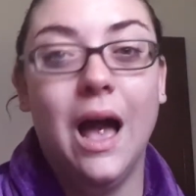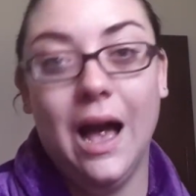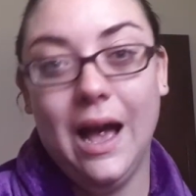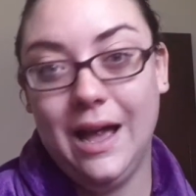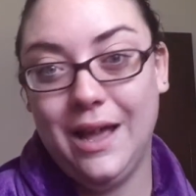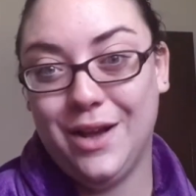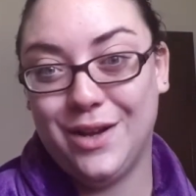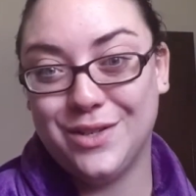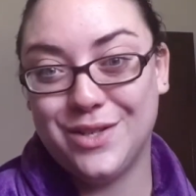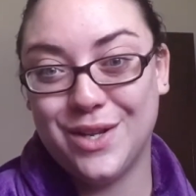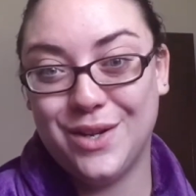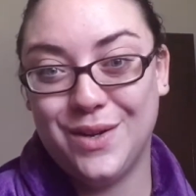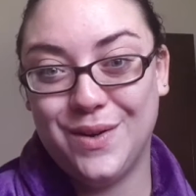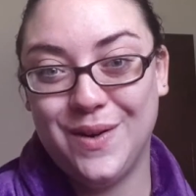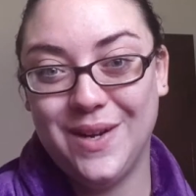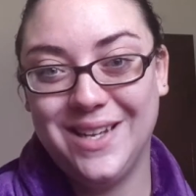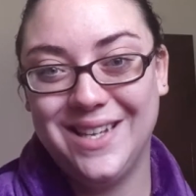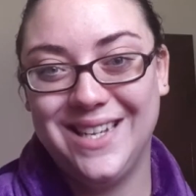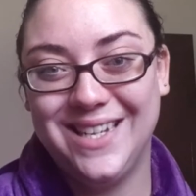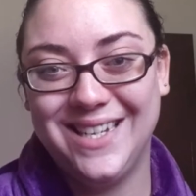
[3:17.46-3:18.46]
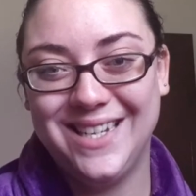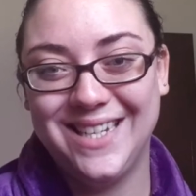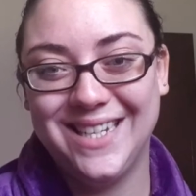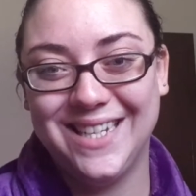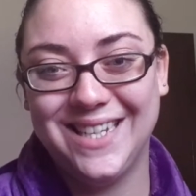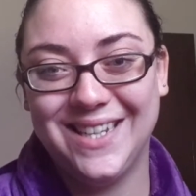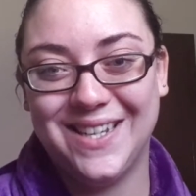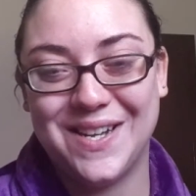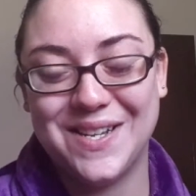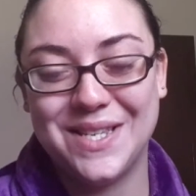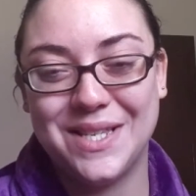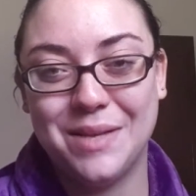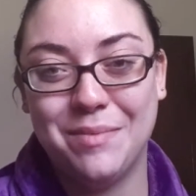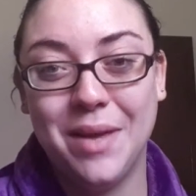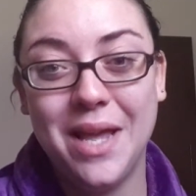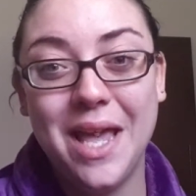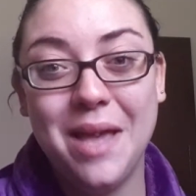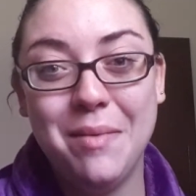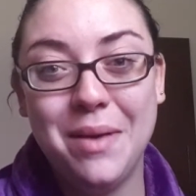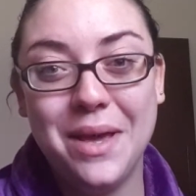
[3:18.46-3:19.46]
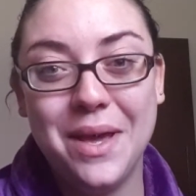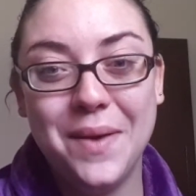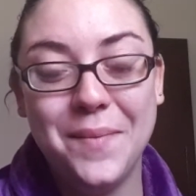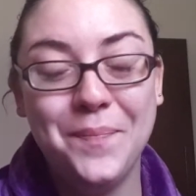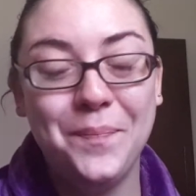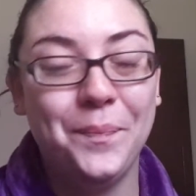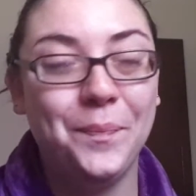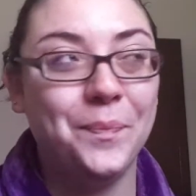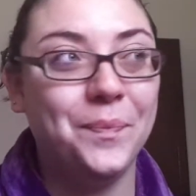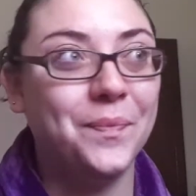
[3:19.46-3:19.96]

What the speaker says: I also lost the baby.